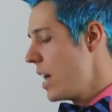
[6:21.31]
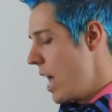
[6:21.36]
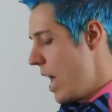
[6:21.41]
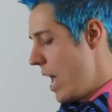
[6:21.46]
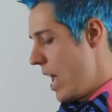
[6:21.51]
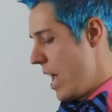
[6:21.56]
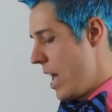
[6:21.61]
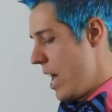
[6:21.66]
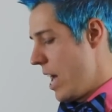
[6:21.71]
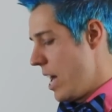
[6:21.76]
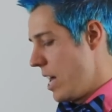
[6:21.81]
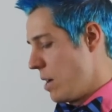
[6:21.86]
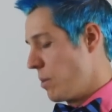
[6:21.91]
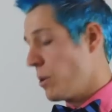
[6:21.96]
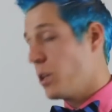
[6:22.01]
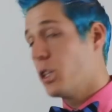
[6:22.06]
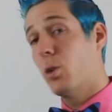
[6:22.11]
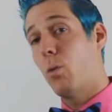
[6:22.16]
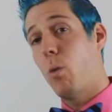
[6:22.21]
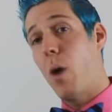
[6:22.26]
And I'm going
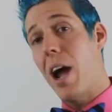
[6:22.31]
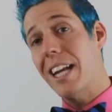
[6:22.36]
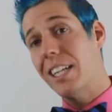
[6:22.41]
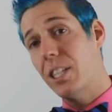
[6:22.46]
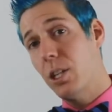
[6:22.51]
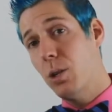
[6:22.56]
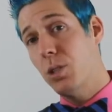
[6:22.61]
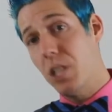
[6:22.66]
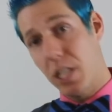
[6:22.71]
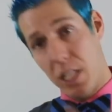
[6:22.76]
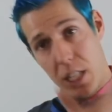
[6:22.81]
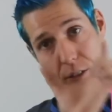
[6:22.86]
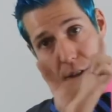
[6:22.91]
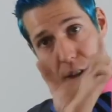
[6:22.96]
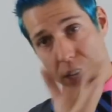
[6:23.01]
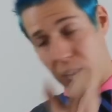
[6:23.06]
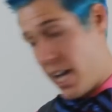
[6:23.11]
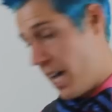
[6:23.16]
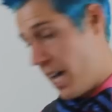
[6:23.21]
to use a white 260 for the